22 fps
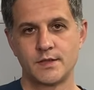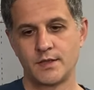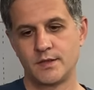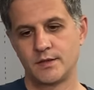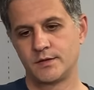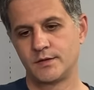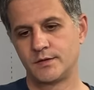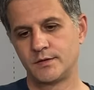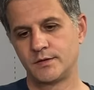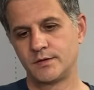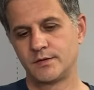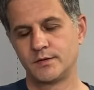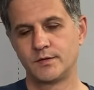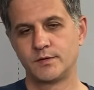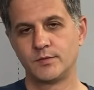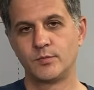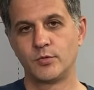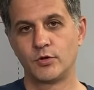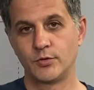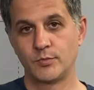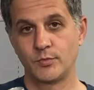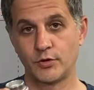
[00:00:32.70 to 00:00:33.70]
and
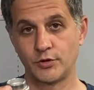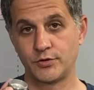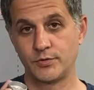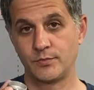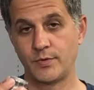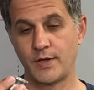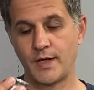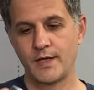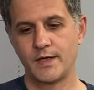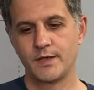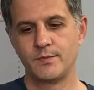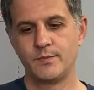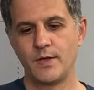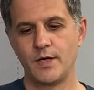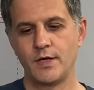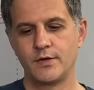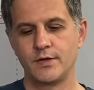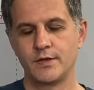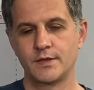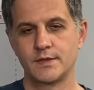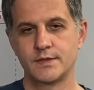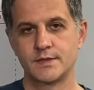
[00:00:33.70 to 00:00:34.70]
bottom bracket
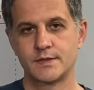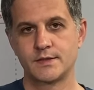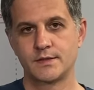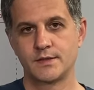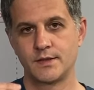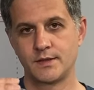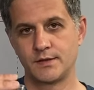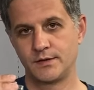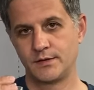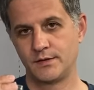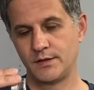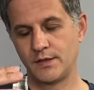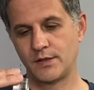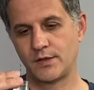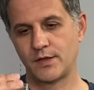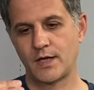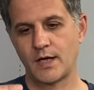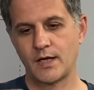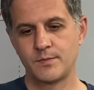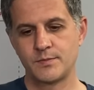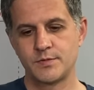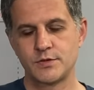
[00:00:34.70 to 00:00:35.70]
bearings and their
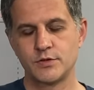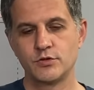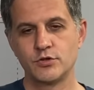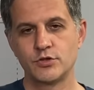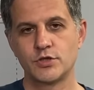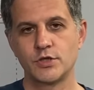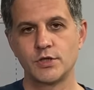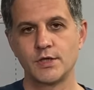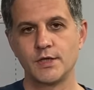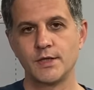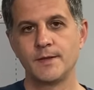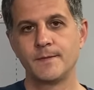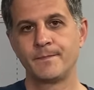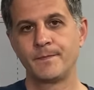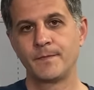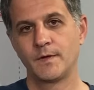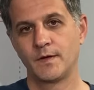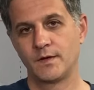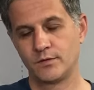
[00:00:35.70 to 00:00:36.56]
cups usually